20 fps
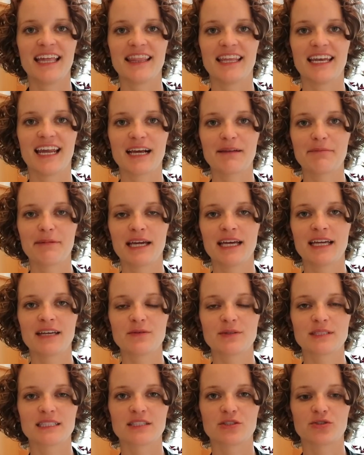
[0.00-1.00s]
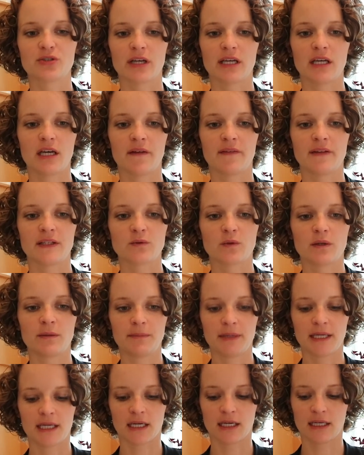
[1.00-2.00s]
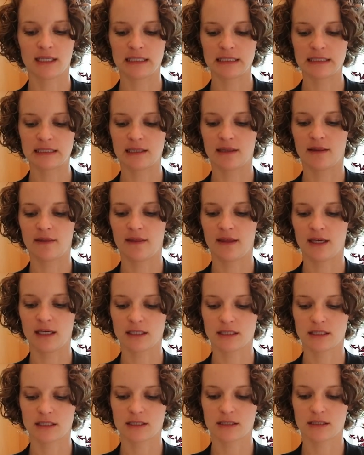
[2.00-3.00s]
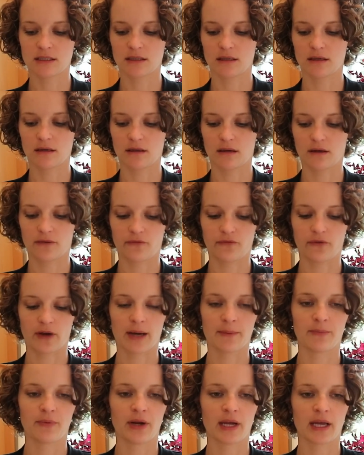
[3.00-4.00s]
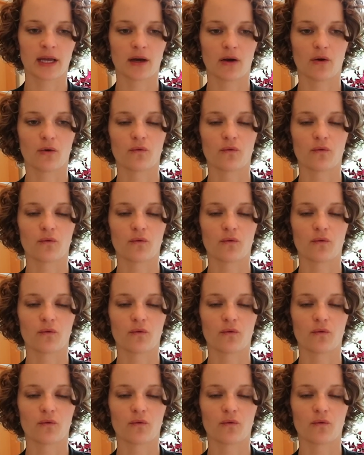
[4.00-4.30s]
The neckband was tricky on this one because this fabric